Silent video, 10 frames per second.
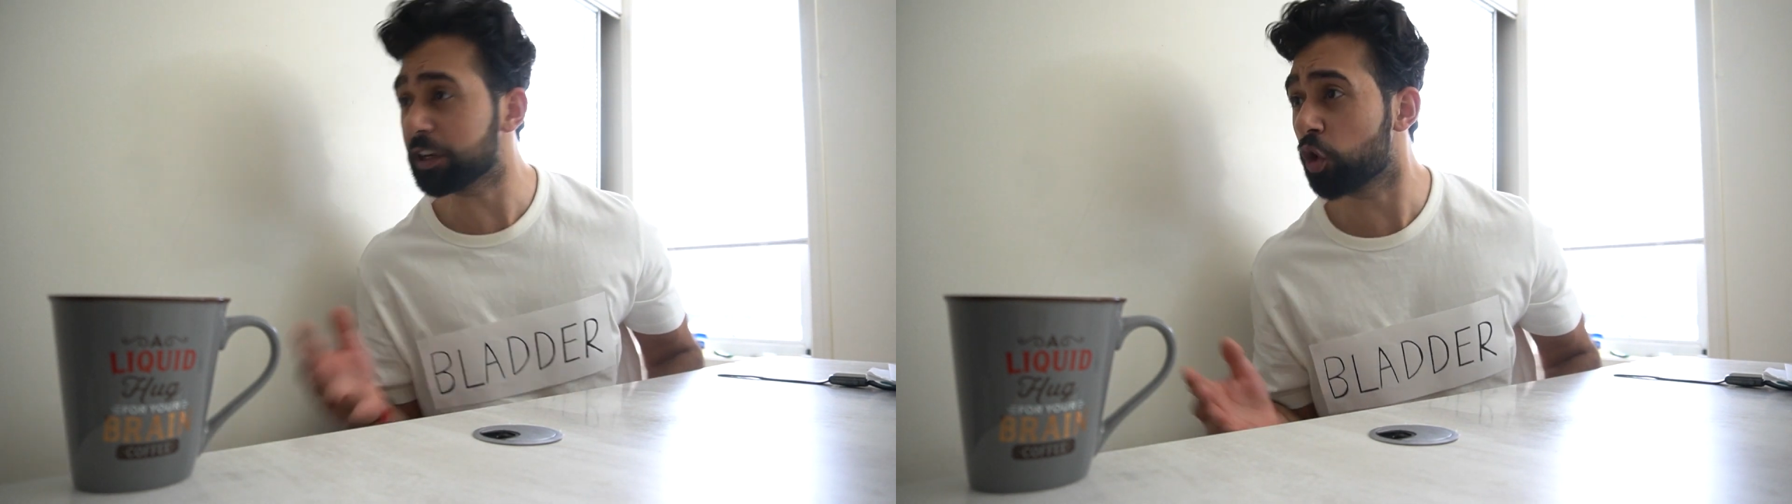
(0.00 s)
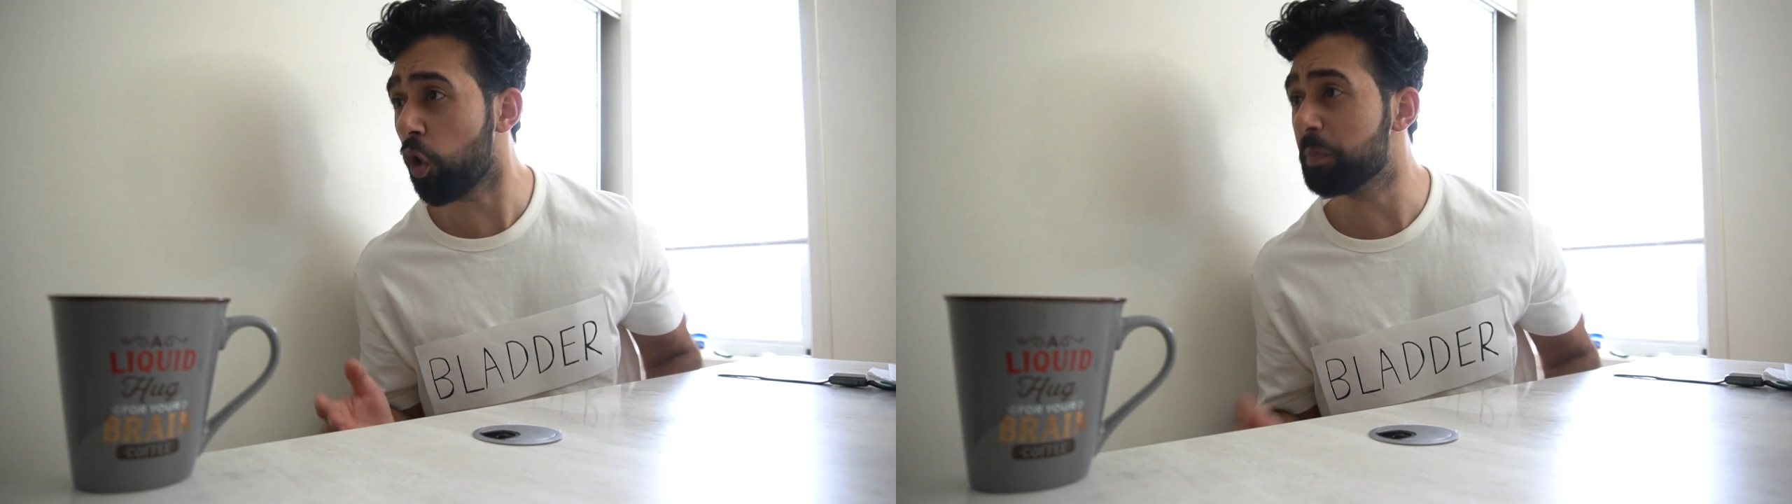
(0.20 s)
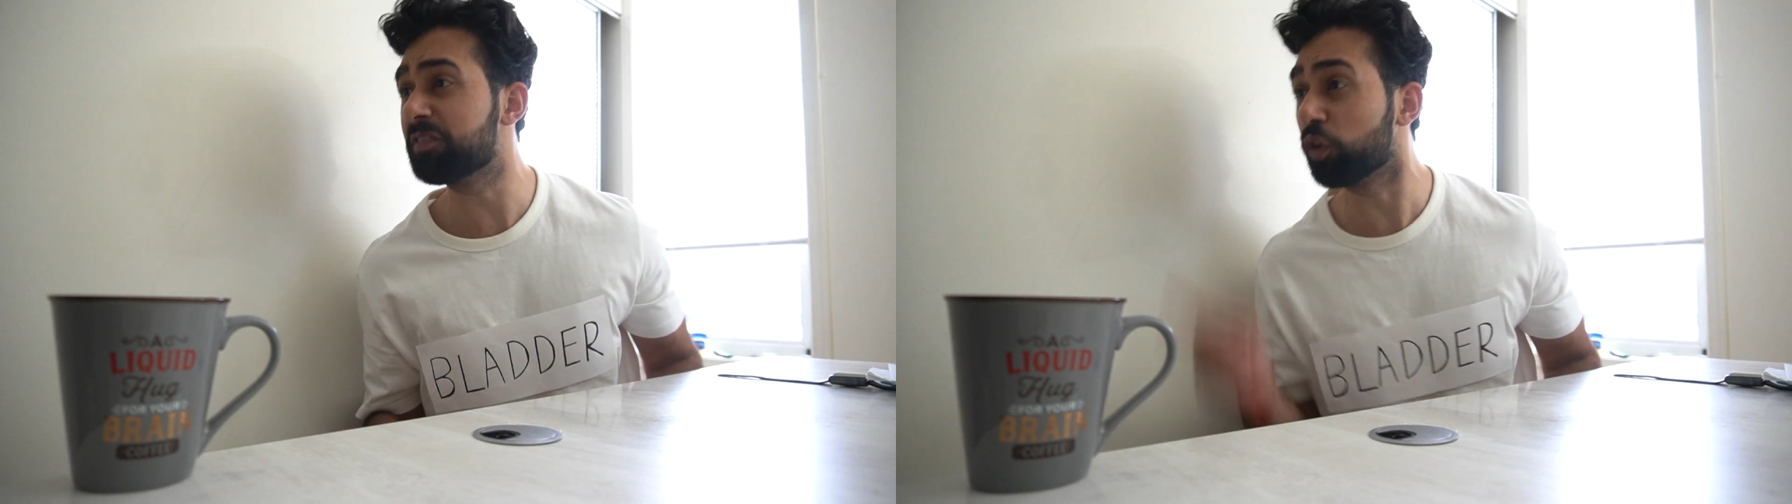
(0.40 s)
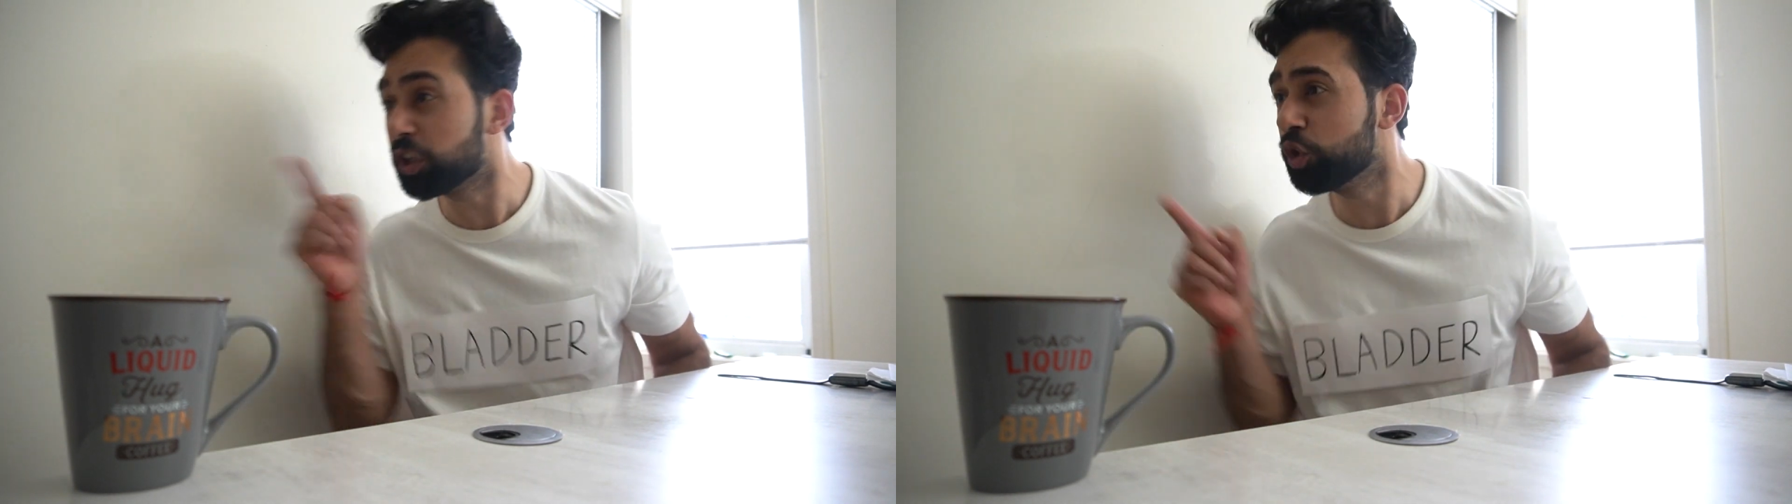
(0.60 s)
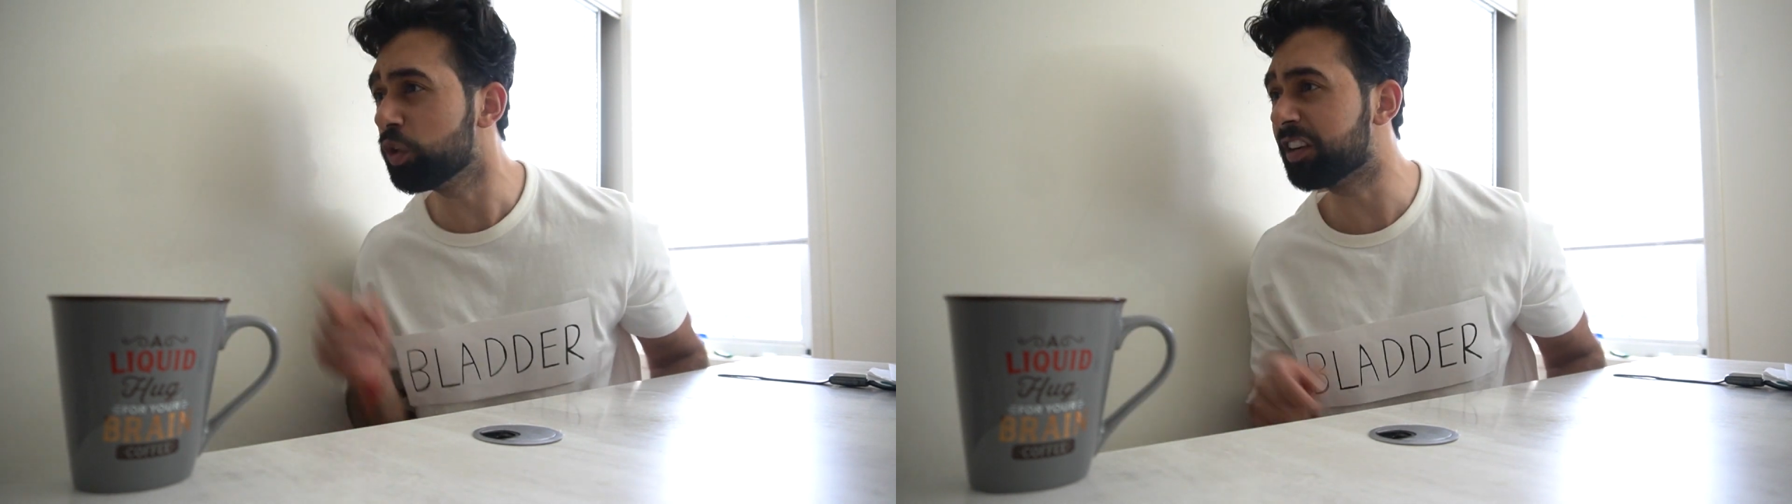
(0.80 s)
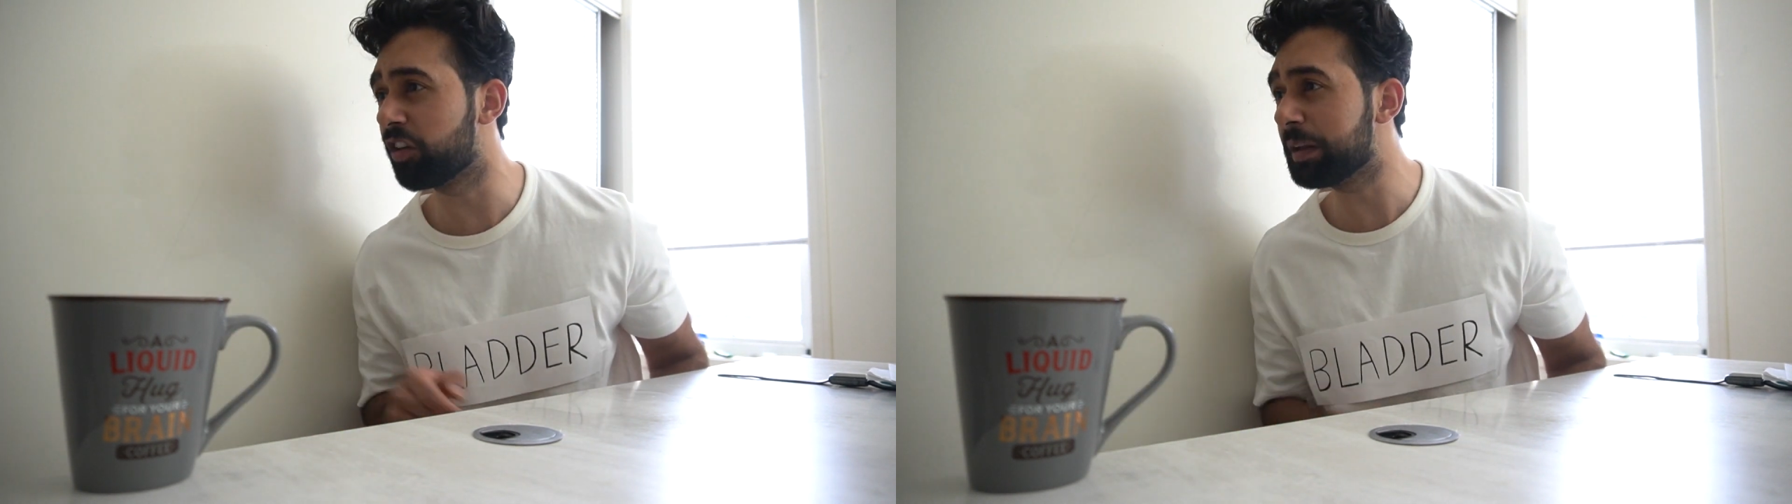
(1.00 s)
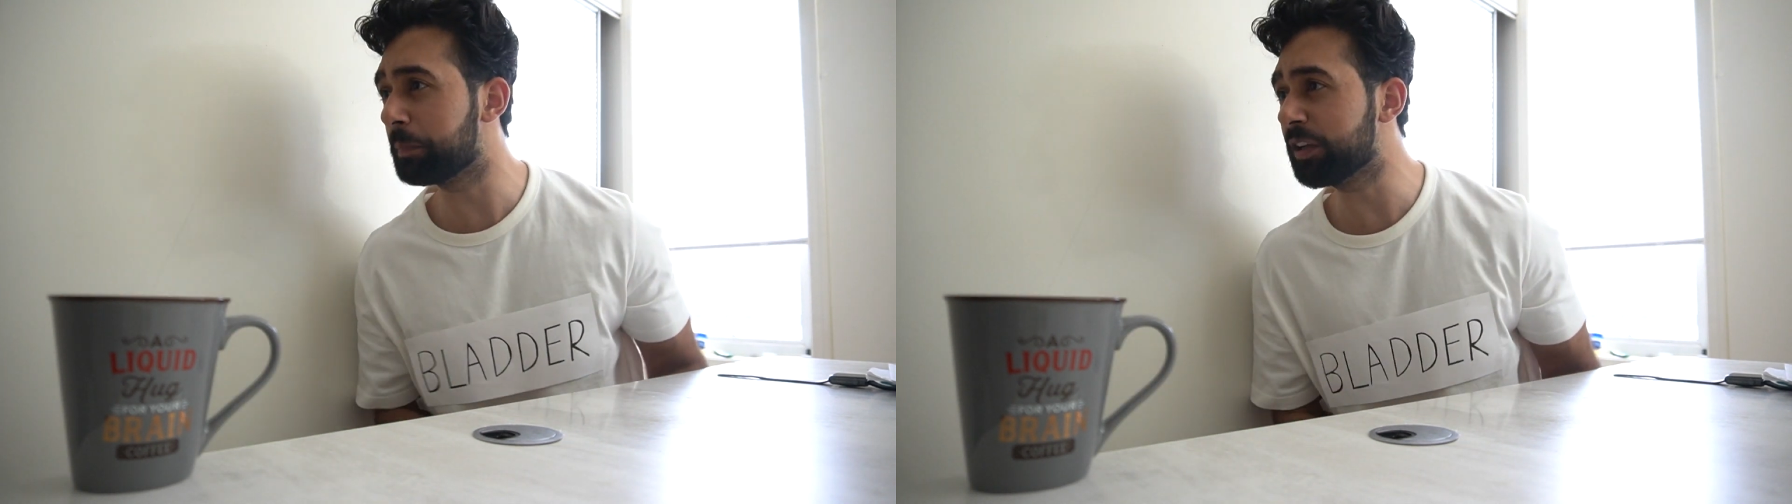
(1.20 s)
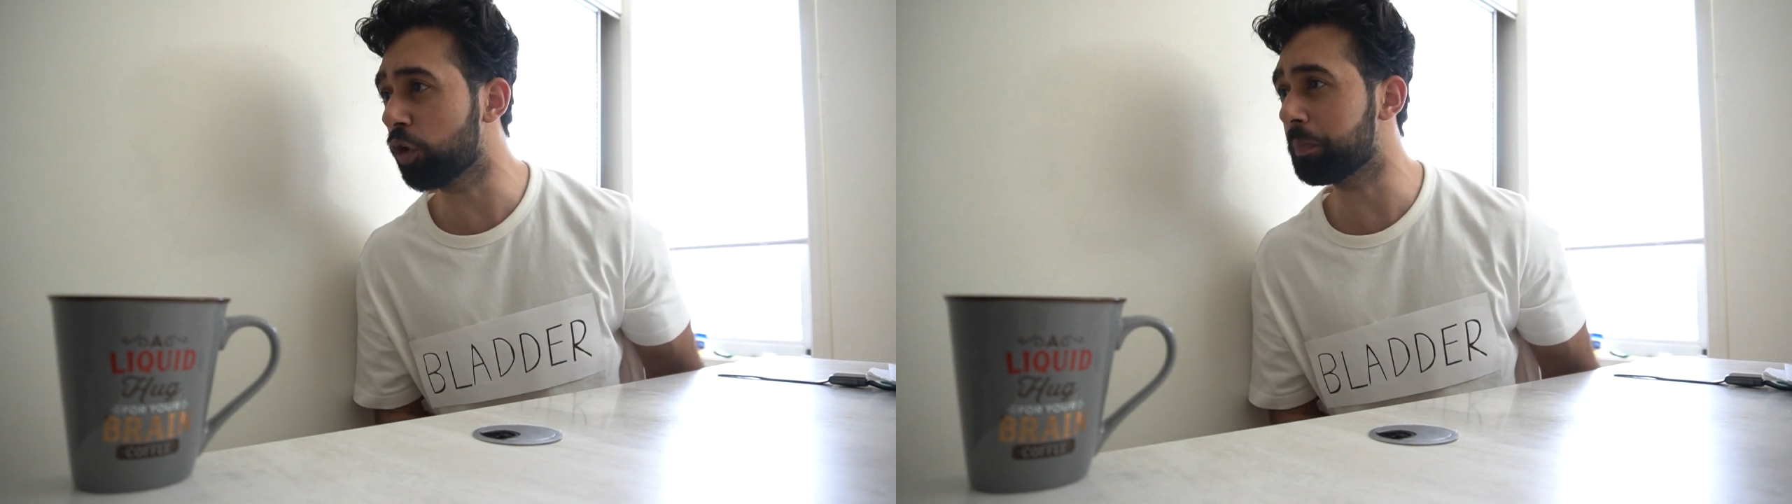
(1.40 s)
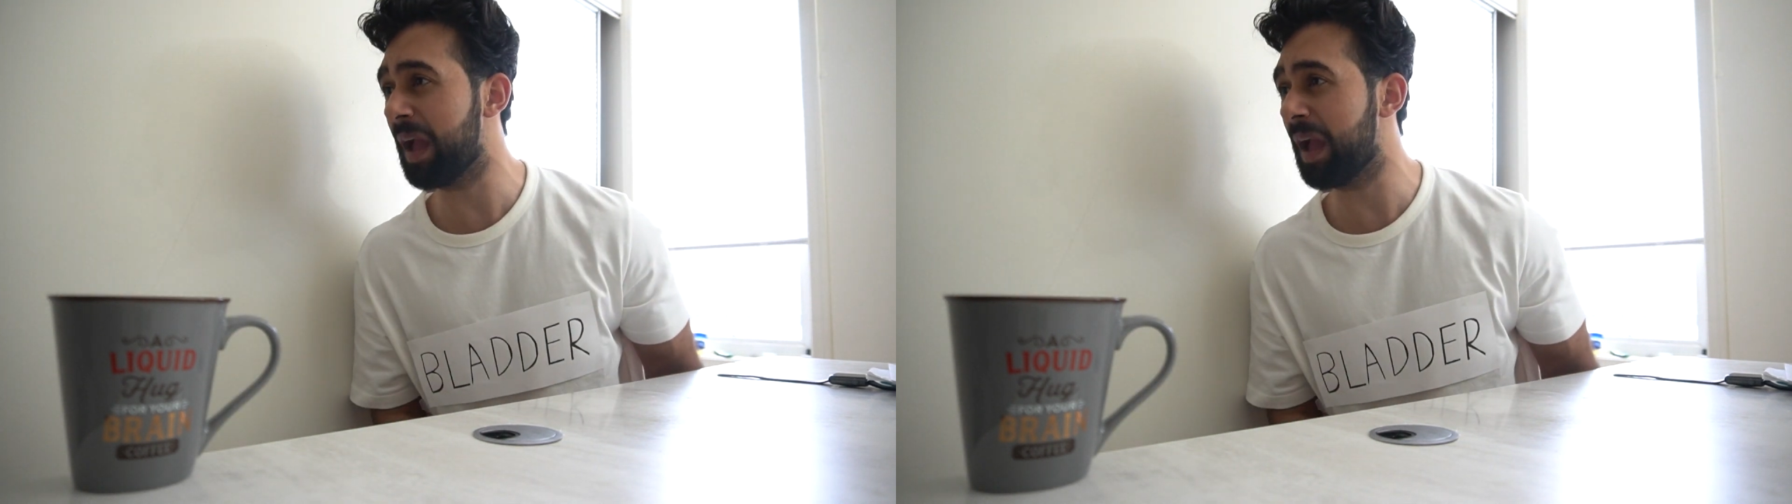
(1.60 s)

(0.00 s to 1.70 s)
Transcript: and go before you literally pee your